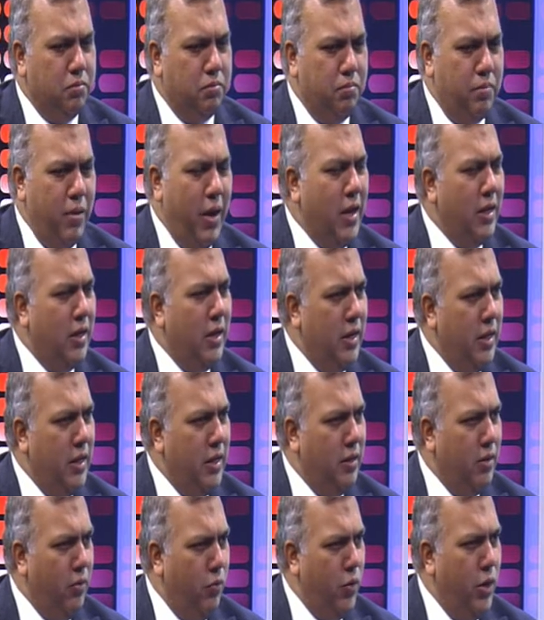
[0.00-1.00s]
badly
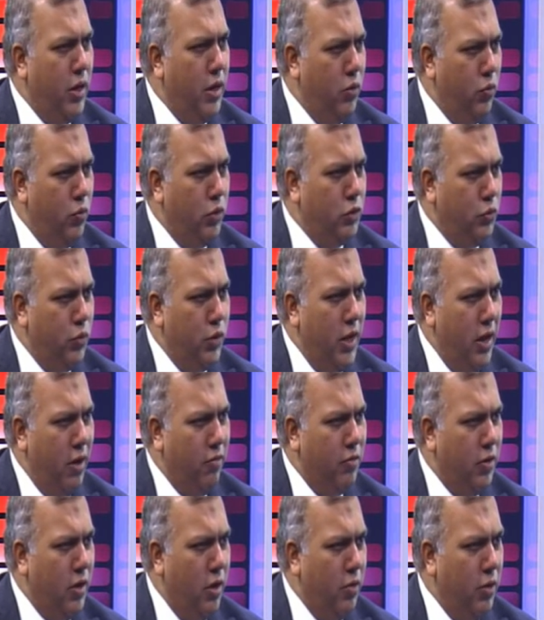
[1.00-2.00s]
the way which we
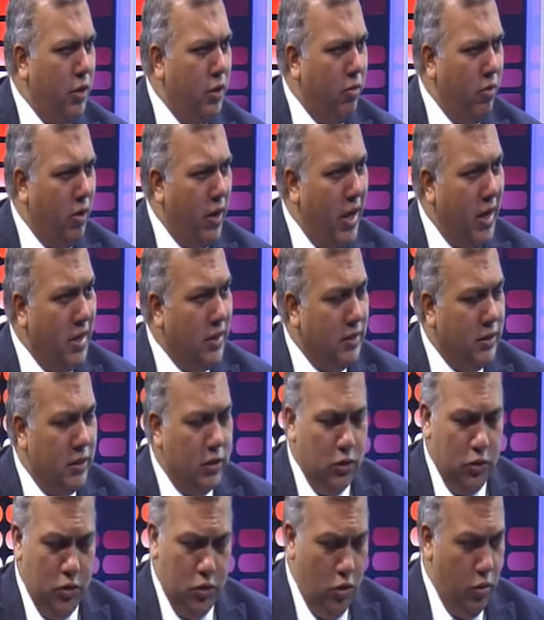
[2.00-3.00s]
have now in Rakhine State,
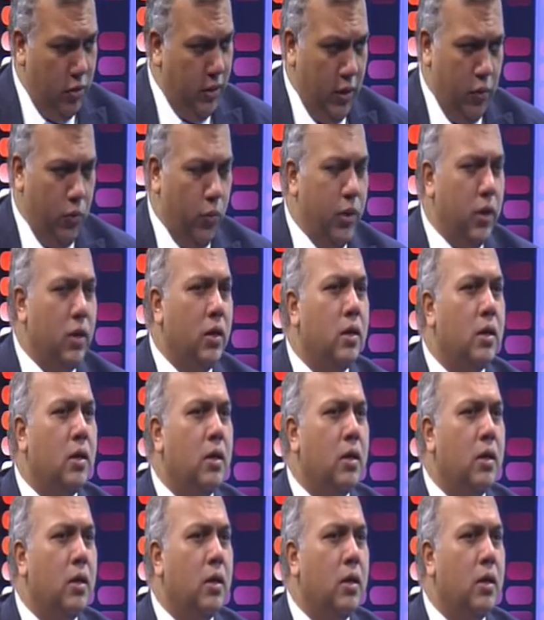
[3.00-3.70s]
right. not that way.